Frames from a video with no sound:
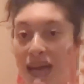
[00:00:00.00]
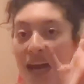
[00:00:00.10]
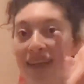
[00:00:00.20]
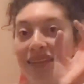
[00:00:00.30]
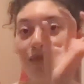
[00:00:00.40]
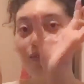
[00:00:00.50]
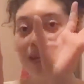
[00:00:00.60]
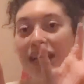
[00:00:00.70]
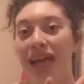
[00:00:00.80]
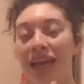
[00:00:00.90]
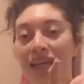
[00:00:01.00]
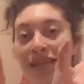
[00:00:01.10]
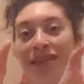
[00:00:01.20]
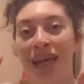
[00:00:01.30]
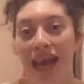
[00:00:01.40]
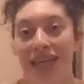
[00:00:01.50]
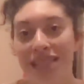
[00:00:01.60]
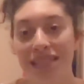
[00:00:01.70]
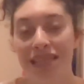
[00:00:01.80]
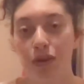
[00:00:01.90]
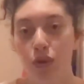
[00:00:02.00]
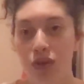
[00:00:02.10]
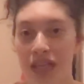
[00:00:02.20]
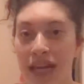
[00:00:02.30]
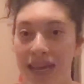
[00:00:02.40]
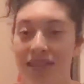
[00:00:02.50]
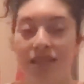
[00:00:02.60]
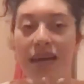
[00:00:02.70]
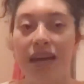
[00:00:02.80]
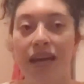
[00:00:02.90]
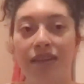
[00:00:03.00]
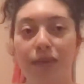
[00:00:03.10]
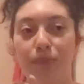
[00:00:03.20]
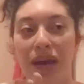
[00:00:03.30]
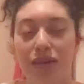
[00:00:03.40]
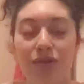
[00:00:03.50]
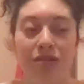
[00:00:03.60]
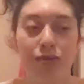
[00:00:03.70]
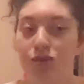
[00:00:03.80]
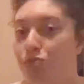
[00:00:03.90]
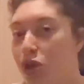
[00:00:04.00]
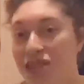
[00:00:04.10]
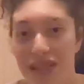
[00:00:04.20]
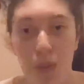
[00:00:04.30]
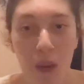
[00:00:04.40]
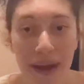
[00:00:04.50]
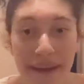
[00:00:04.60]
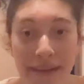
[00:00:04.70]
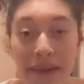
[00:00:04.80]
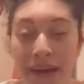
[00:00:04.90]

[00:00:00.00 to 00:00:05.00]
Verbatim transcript: and they're really like nicely organized and the background was mostly white